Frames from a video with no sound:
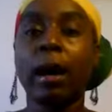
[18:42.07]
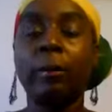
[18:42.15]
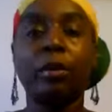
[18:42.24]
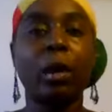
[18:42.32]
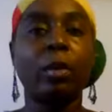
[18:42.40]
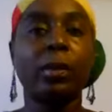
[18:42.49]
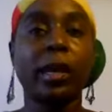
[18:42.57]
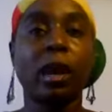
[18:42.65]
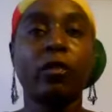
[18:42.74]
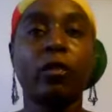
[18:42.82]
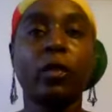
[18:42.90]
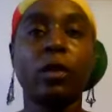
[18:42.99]
probably
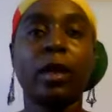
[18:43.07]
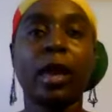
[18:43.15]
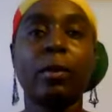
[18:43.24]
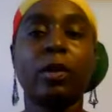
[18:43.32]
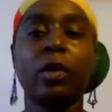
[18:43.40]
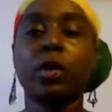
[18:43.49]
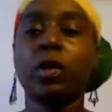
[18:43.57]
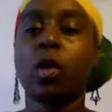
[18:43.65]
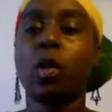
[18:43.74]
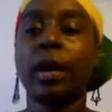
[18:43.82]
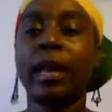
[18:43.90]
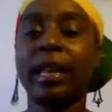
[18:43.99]
on food labels
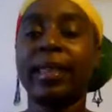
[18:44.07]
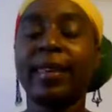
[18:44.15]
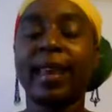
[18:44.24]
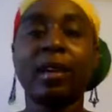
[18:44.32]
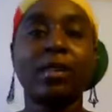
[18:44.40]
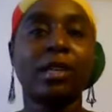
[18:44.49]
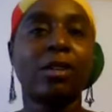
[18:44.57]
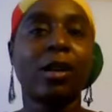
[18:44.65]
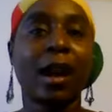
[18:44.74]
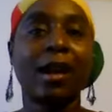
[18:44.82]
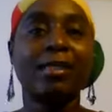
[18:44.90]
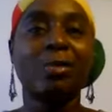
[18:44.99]
or anything else that you
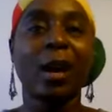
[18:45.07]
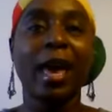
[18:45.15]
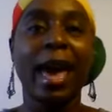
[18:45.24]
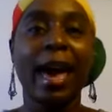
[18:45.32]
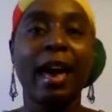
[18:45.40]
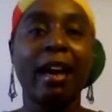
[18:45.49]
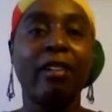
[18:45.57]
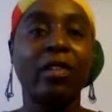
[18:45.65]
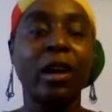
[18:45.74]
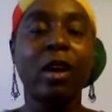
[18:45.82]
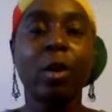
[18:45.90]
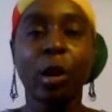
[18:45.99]
guys might have
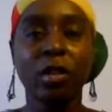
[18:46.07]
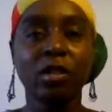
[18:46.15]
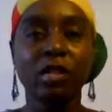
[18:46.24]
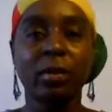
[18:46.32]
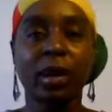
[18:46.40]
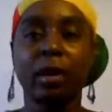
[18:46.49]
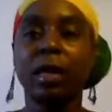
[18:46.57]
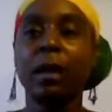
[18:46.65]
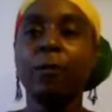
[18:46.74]
questions about.